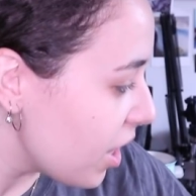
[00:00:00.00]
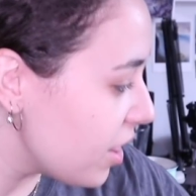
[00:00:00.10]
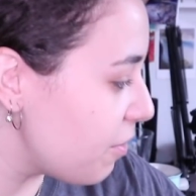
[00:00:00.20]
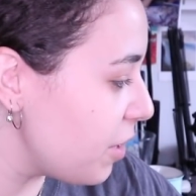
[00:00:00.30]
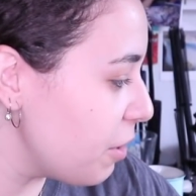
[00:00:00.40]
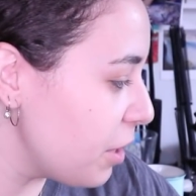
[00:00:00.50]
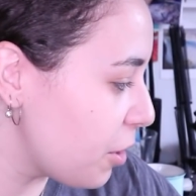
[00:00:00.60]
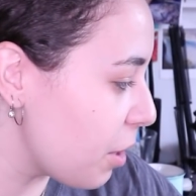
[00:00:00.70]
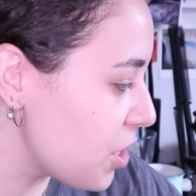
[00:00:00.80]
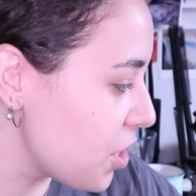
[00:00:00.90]
The video
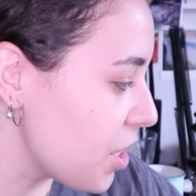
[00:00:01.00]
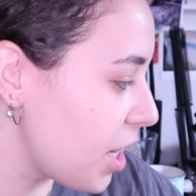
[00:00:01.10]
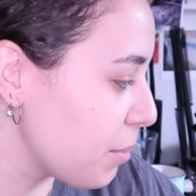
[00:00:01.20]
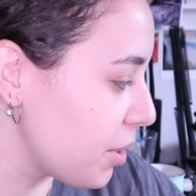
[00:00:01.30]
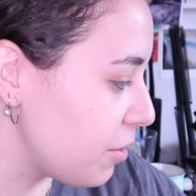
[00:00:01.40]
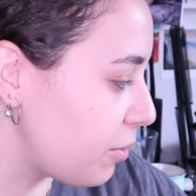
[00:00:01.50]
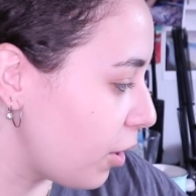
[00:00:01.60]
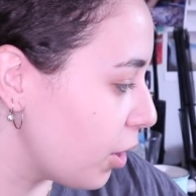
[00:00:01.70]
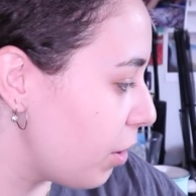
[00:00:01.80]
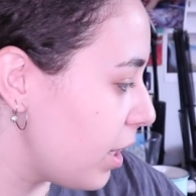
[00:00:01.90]
in question that I'm gonna
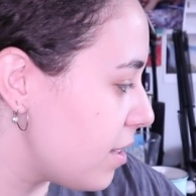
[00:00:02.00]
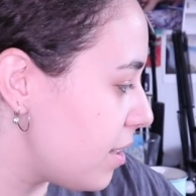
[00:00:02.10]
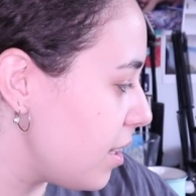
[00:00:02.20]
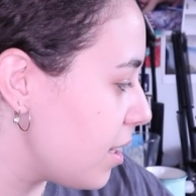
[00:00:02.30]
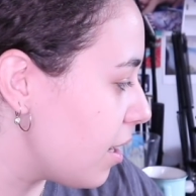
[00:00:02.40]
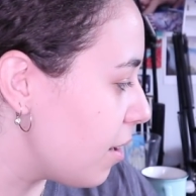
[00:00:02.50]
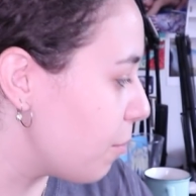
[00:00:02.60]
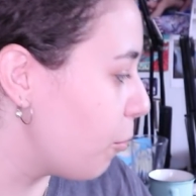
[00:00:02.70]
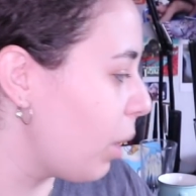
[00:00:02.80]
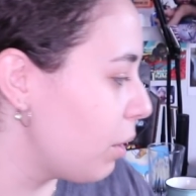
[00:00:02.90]
follow is the
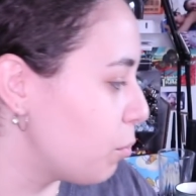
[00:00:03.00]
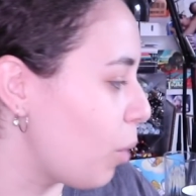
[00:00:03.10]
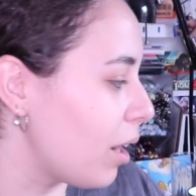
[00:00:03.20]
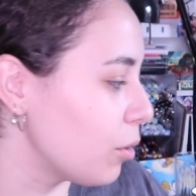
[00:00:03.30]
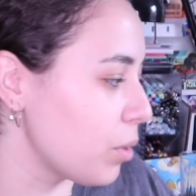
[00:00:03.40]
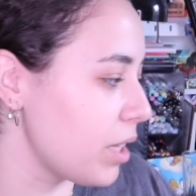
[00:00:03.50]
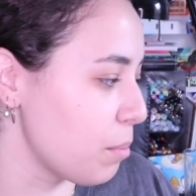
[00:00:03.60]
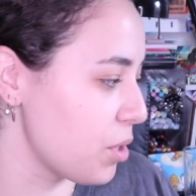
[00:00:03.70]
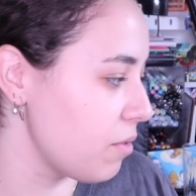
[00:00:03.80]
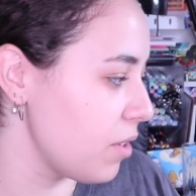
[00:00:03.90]
Wet n Wild redemption